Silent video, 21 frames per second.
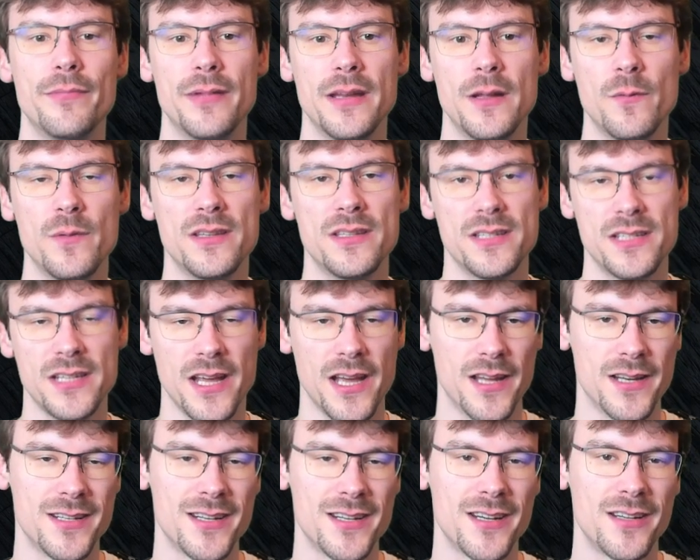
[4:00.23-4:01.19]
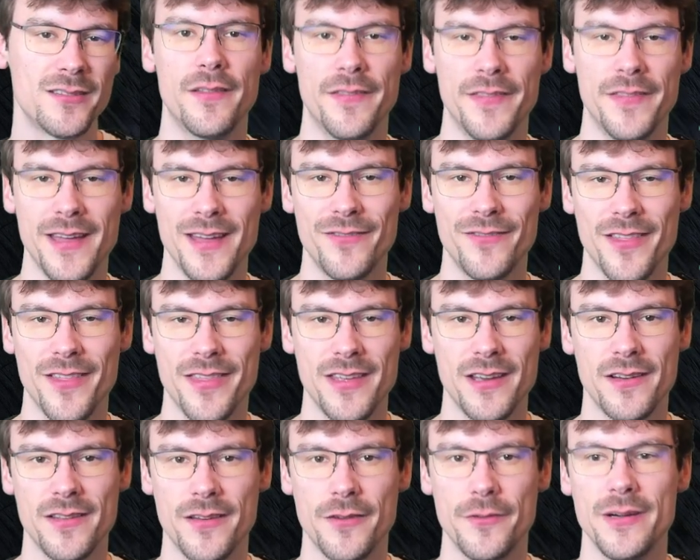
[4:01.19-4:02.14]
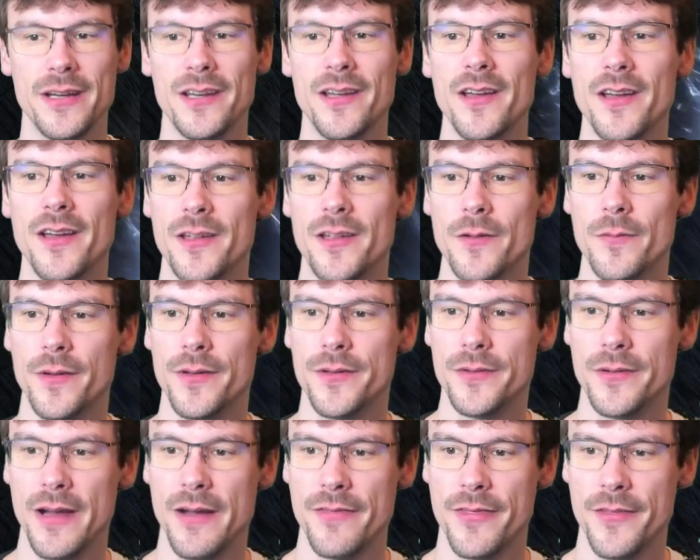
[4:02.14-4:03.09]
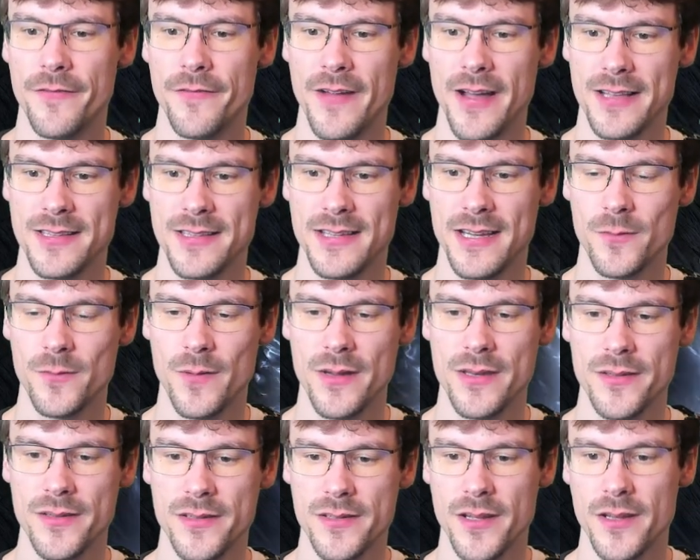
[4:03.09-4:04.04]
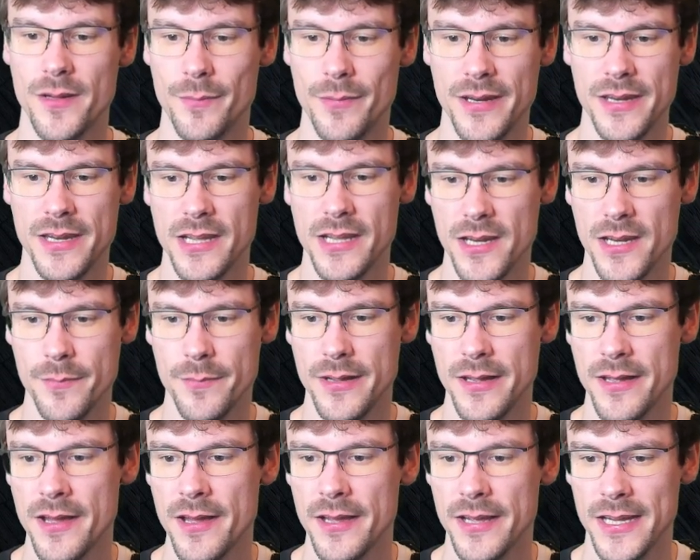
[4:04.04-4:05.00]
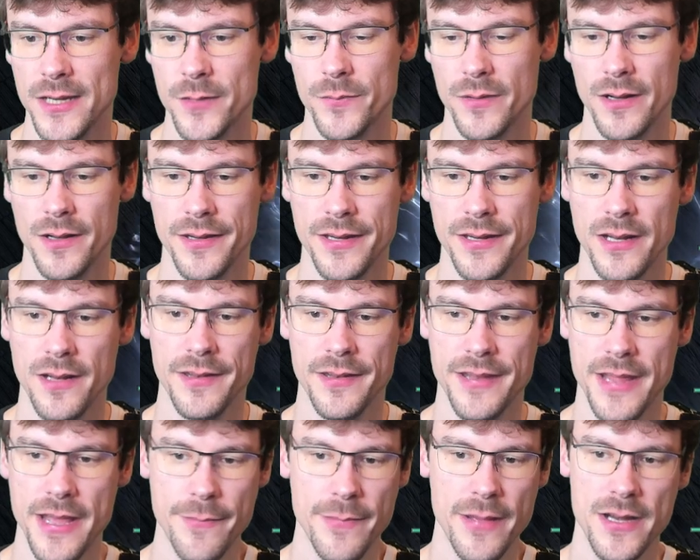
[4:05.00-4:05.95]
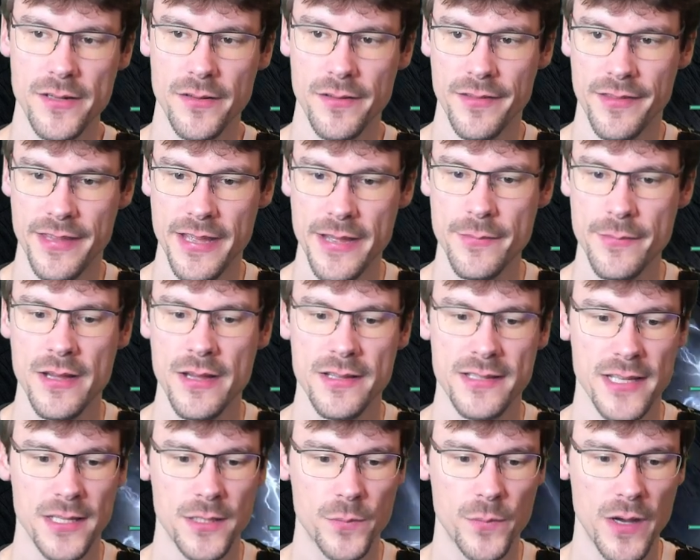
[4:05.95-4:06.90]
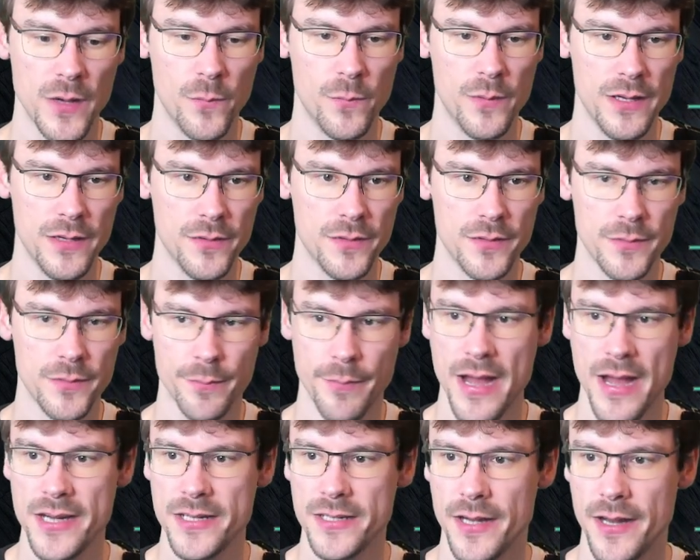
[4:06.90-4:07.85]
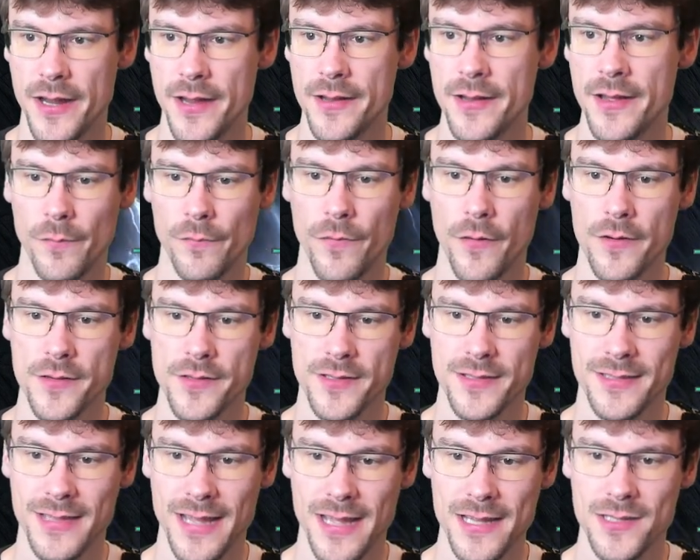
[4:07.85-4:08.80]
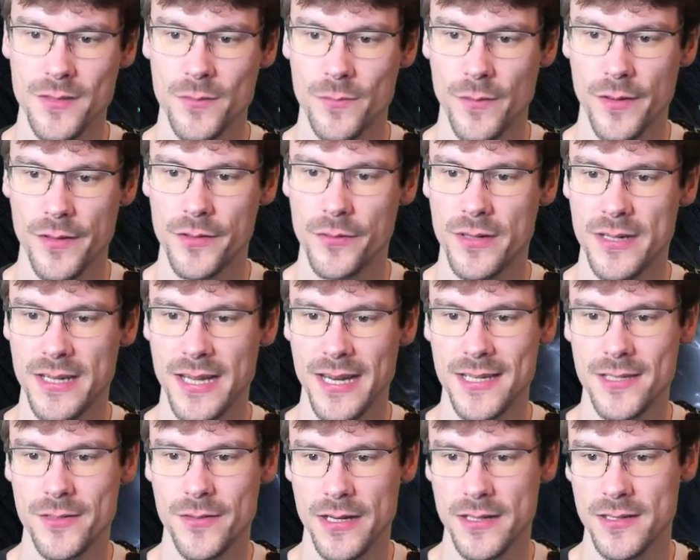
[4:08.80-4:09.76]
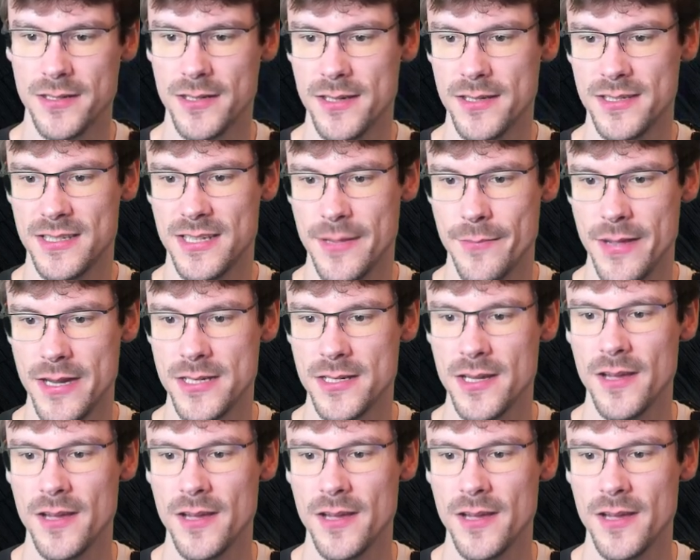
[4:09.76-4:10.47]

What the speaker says: with charge. Then for the other ring, you want to have the fact that when you stun a bleeding enemy, it will deal damage on them. That's why we use bash. And for the stats, you want critical strike chance damage,